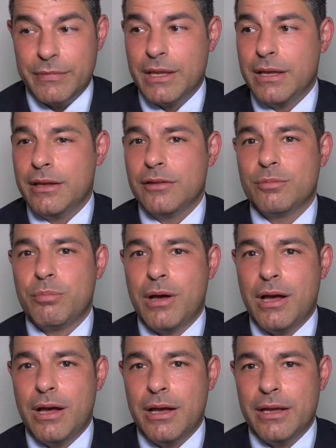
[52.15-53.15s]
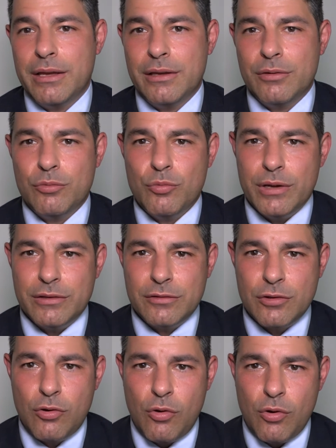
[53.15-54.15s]
is by
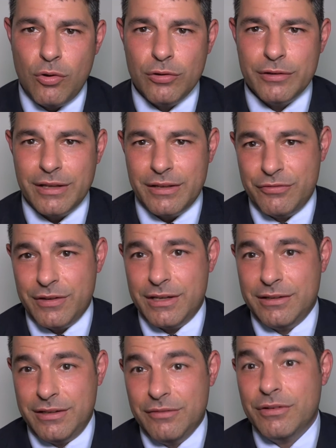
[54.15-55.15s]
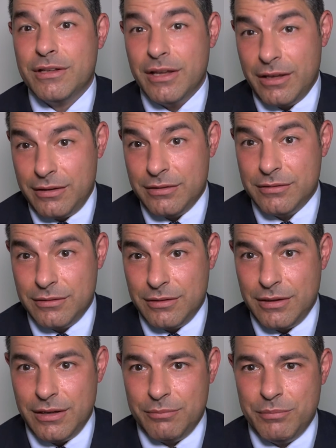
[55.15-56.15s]
what's called effectivité.
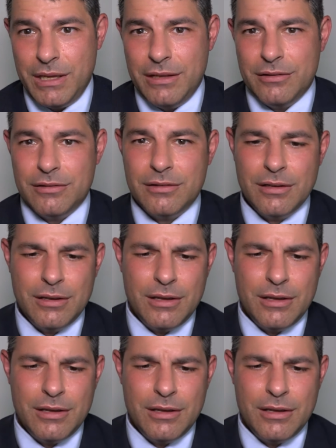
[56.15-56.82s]
It means